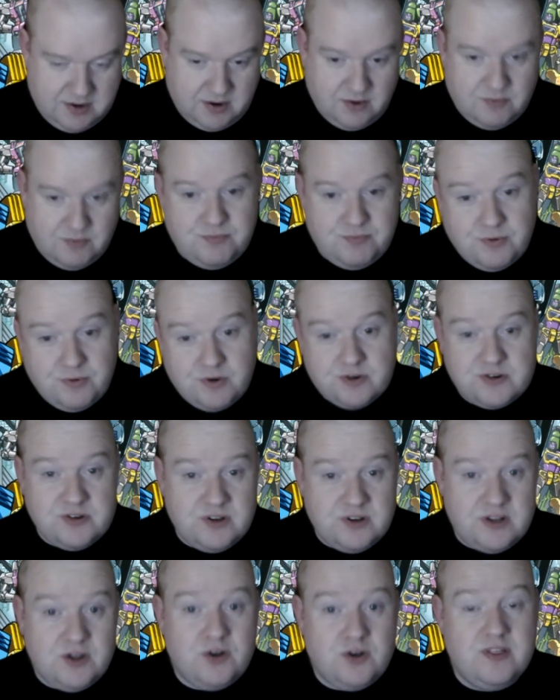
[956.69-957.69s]

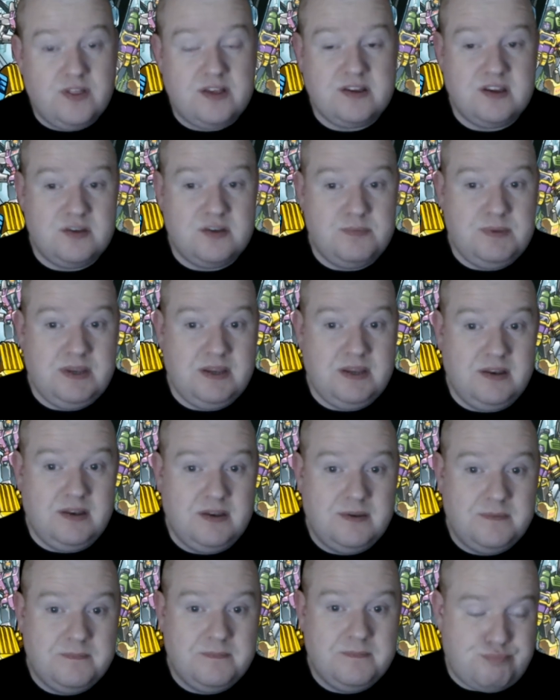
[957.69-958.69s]
Unfortunately, all this has
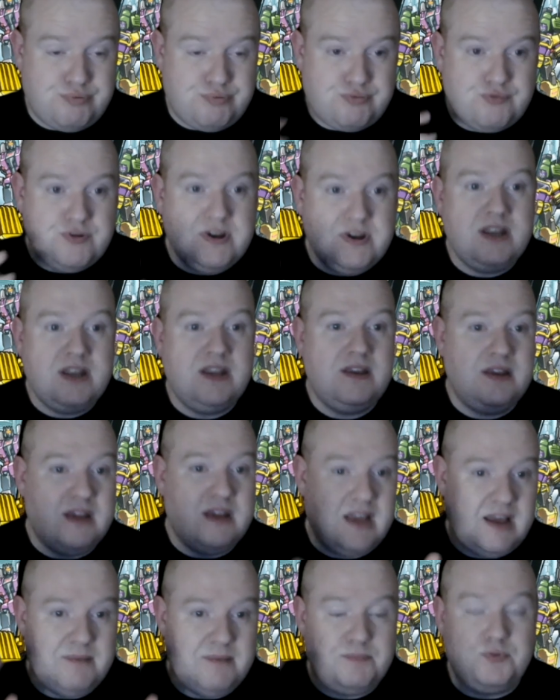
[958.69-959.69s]
been
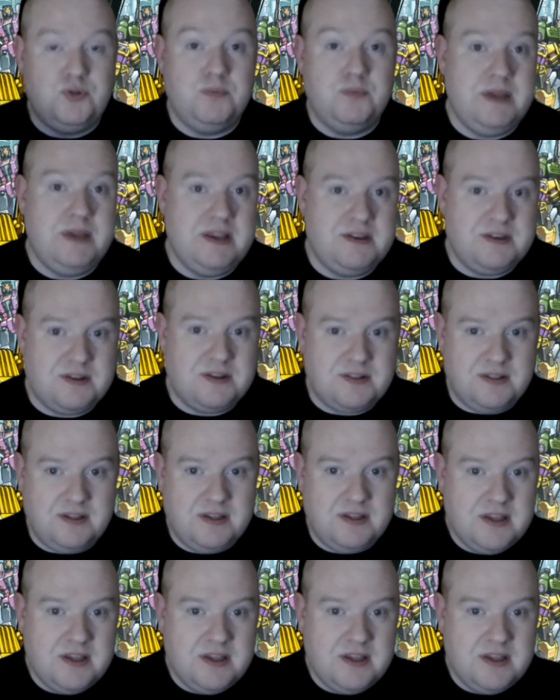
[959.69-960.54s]
preamble, basically,